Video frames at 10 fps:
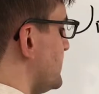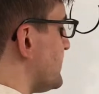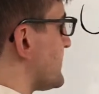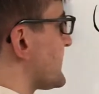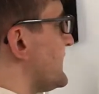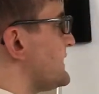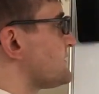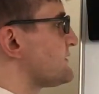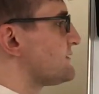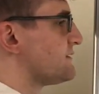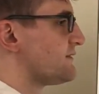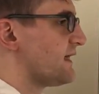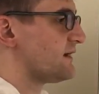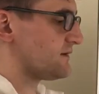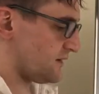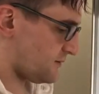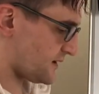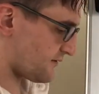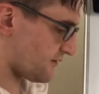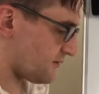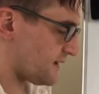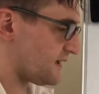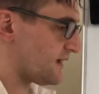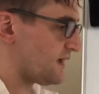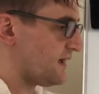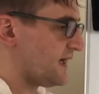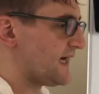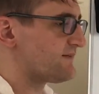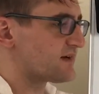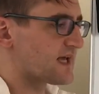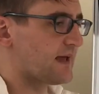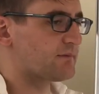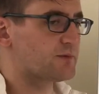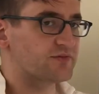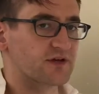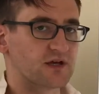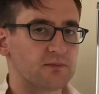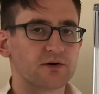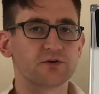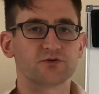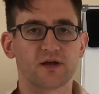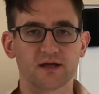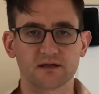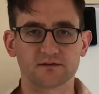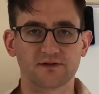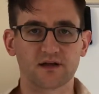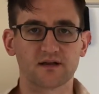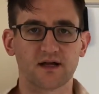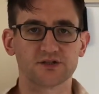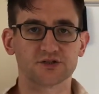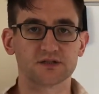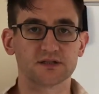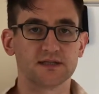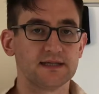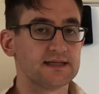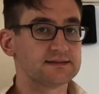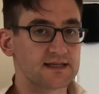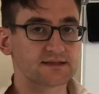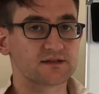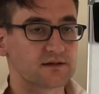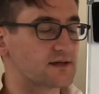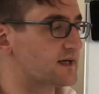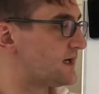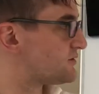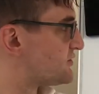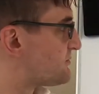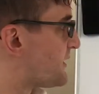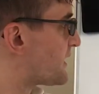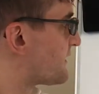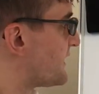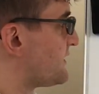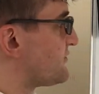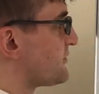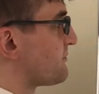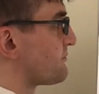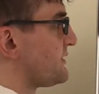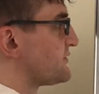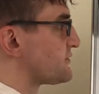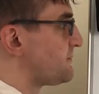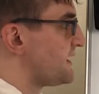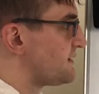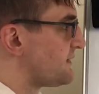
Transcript: Your unconscious is that, whatever we have in common with the Komodo dragon psychologically. That's our unconscious. Part of that is your pleasure pain